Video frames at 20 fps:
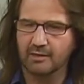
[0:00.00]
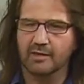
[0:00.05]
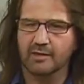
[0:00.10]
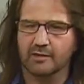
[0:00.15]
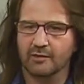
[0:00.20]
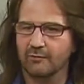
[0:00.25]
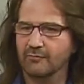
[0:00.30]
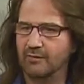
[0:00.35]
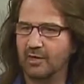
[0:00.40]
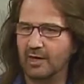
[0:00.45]

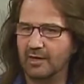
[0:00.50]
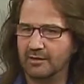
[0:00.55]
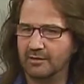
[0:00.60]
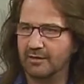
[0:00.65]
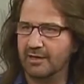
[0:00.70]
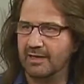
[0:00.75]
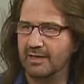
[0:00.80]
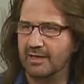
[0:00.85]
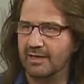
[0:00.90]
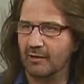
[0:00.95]
you've got to
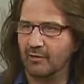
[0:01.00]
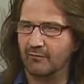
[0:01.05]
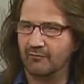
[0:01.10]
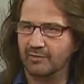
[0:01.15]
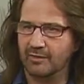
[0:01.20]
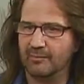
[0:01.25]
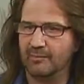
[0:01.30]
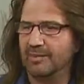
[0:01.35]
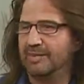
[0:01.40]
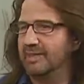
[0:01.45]
take care of
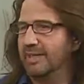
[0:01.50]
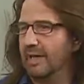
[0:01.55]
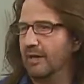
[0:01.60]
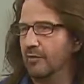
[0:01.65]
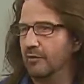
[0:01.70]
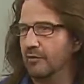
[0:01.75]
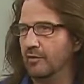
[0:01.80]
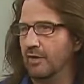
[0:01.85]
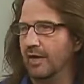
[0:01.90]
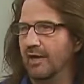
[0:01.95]
him, and now
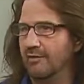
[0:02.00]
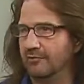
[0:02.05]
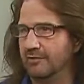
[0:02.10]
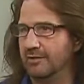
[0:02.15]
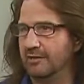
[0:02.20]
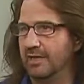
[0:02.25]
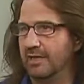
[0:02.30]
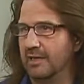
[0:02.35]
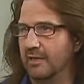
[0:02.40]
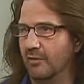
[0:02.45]
you have to
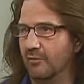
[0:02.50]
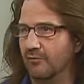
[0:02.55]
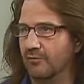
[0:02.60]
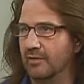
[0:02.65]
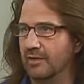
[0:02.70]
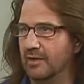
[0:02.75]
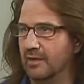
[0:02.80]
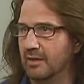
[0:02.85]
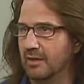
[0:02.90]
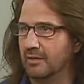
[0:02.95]
take care of the
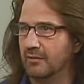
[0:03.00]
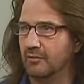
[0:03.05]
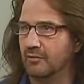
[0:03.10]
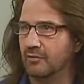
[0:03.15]
kids.